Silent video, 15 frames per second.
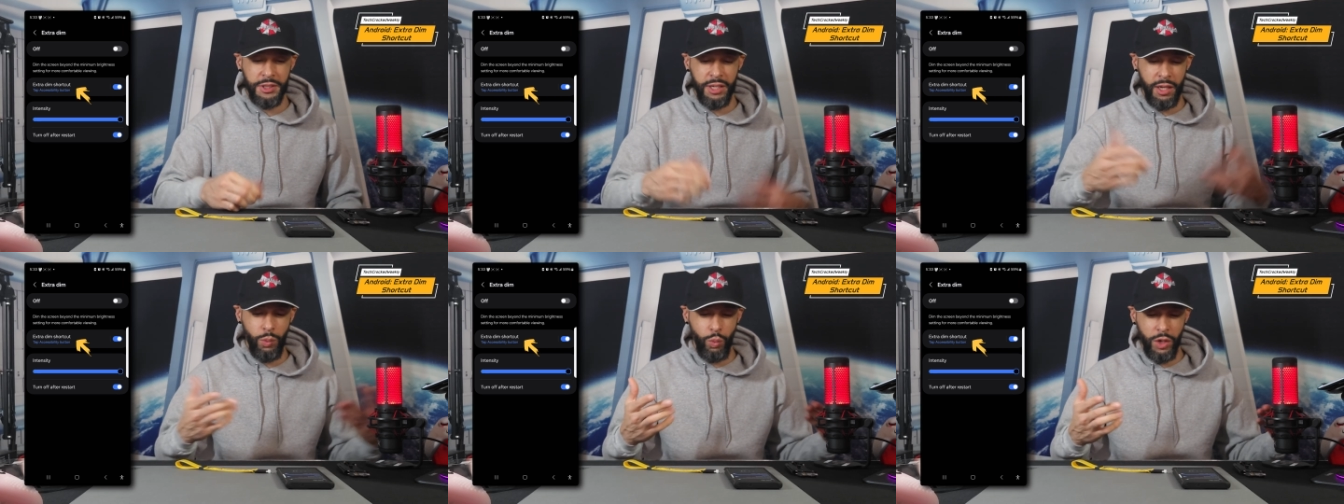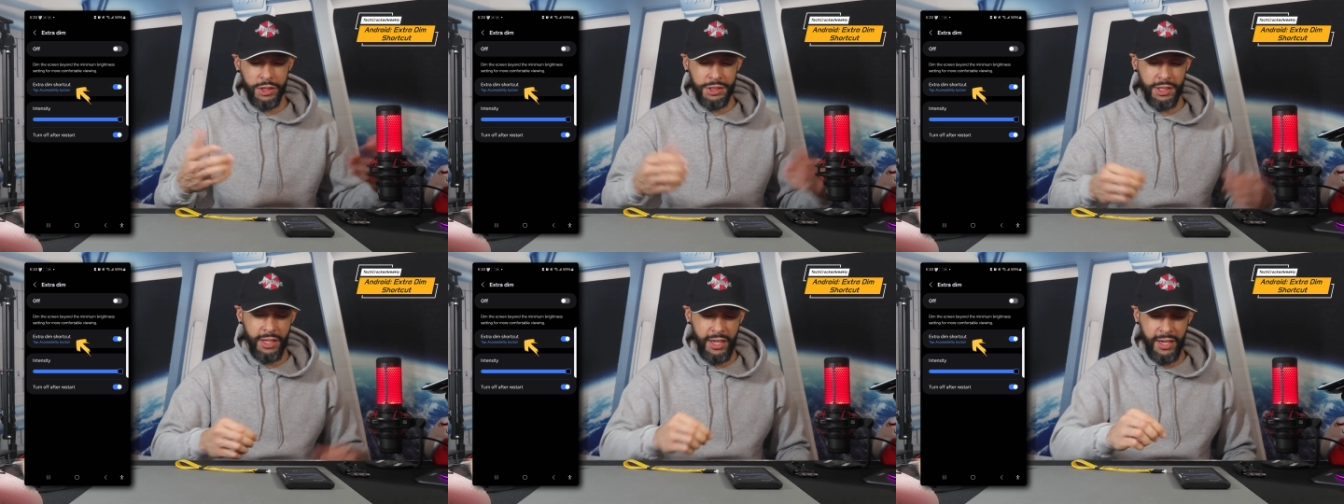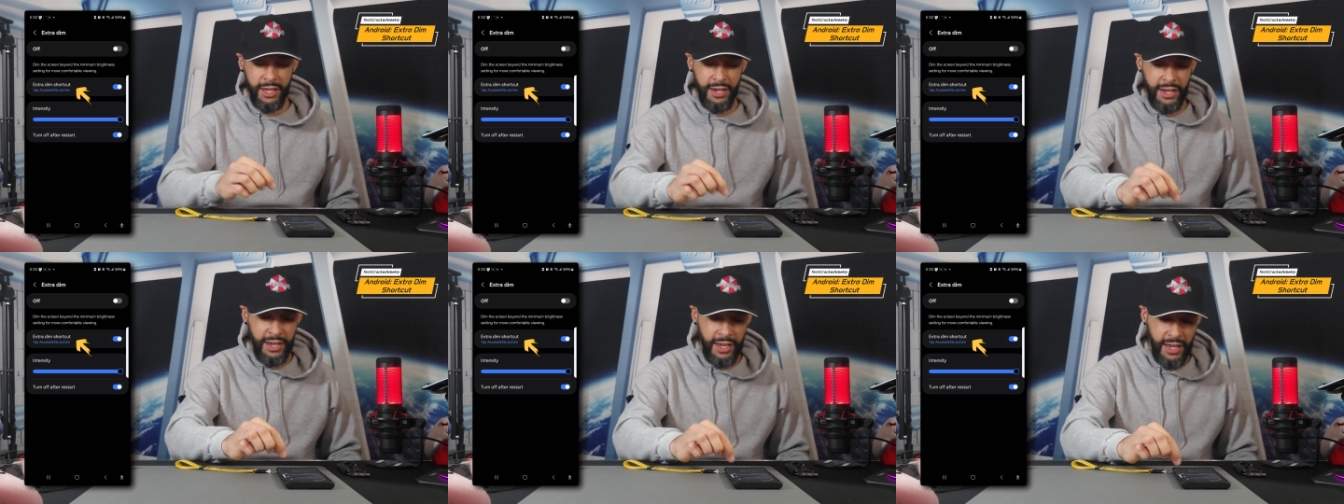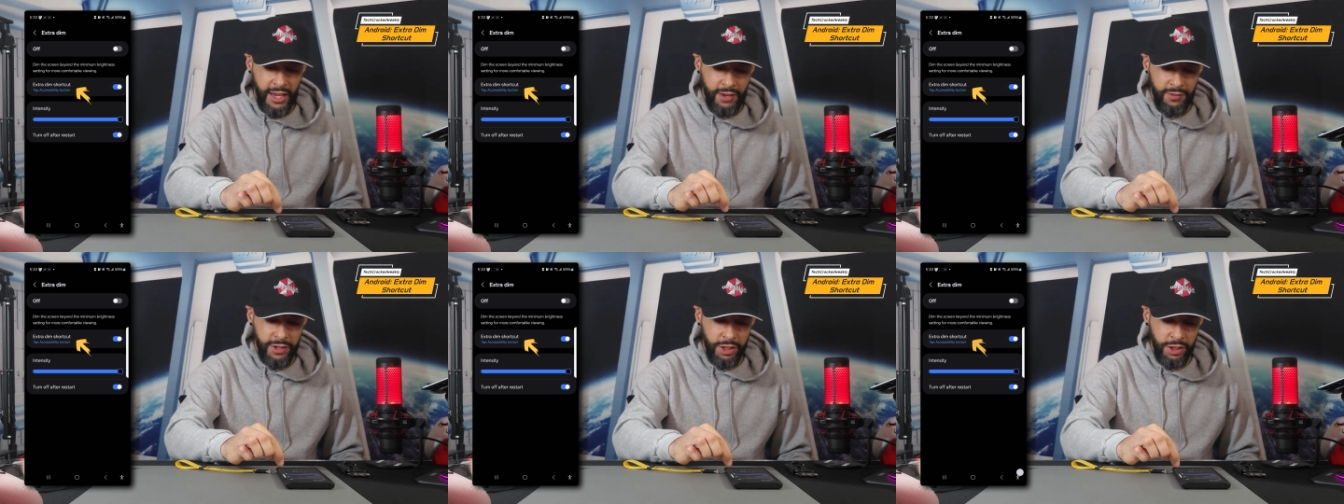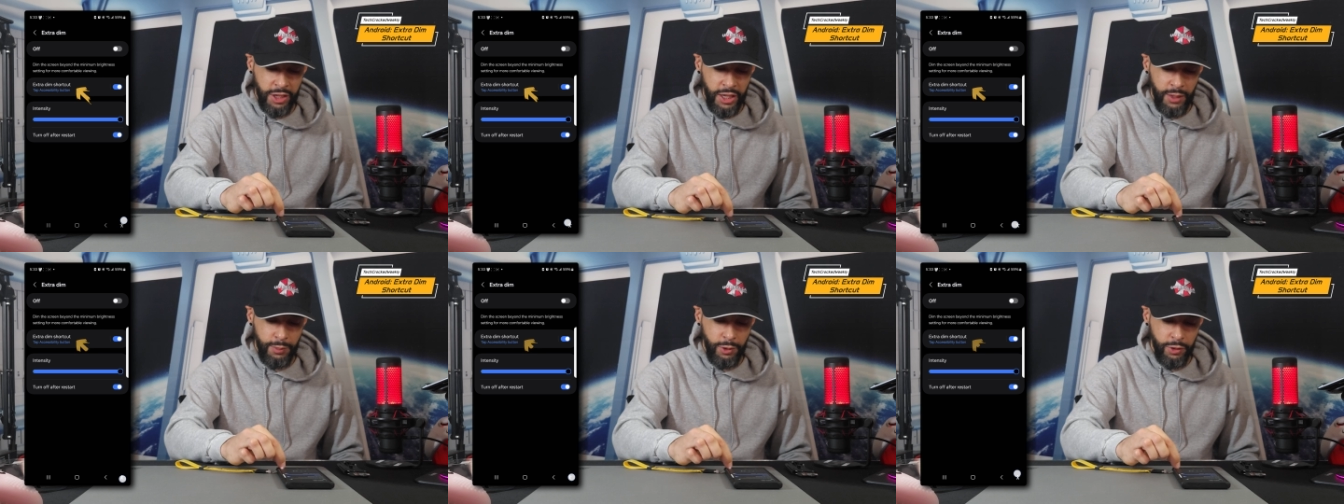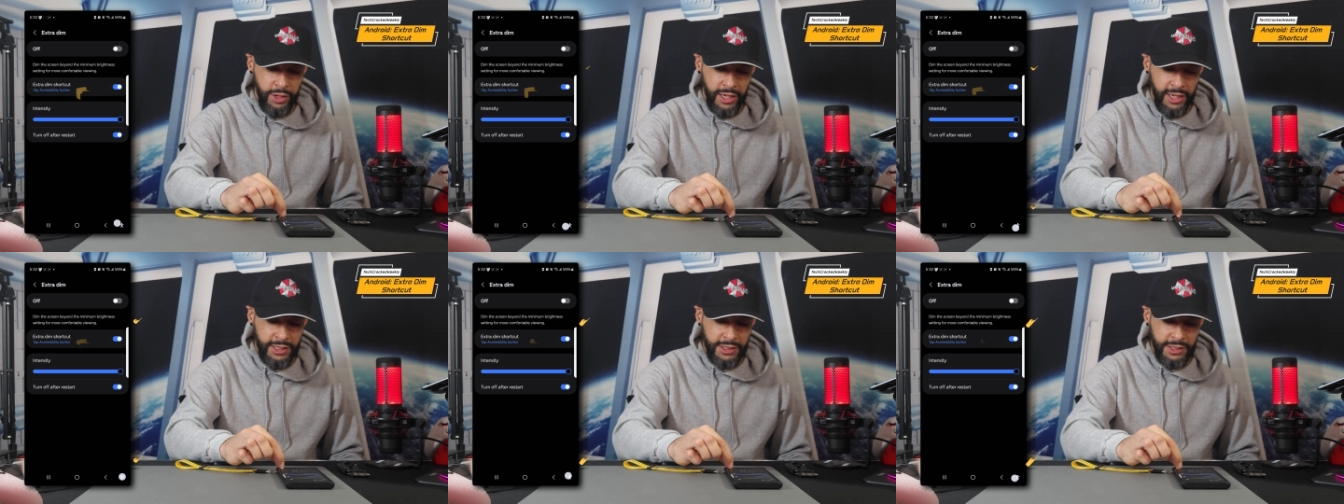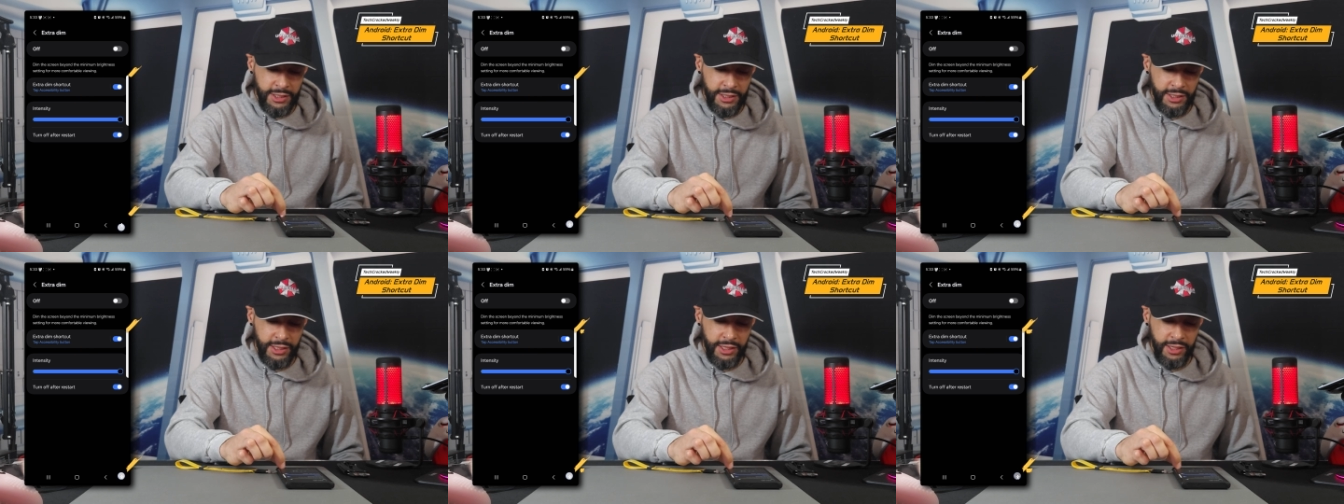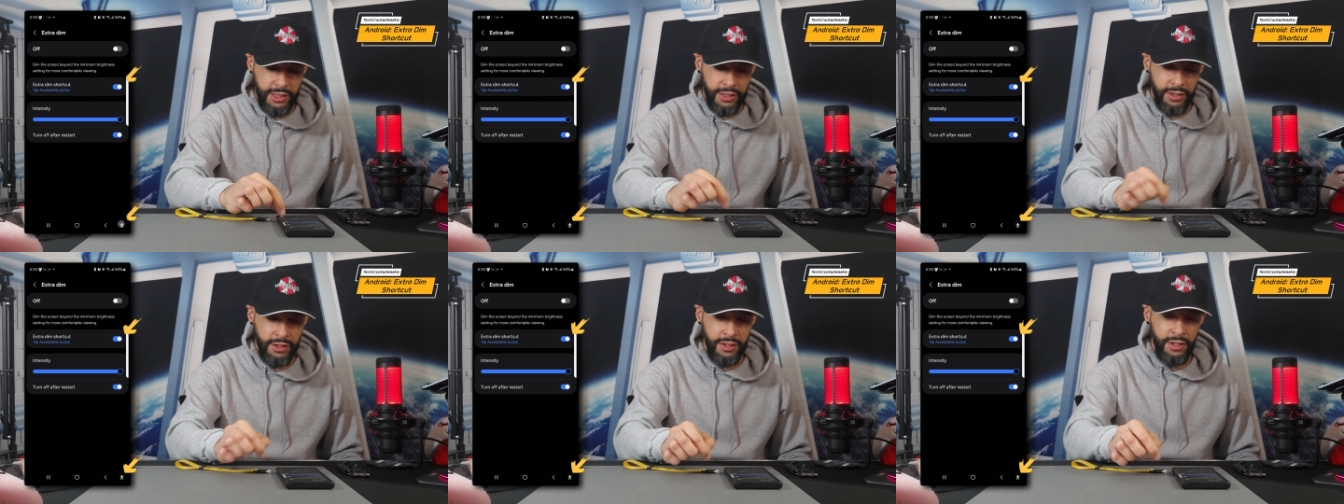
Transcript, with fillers: And once again, I have it enabled as seen here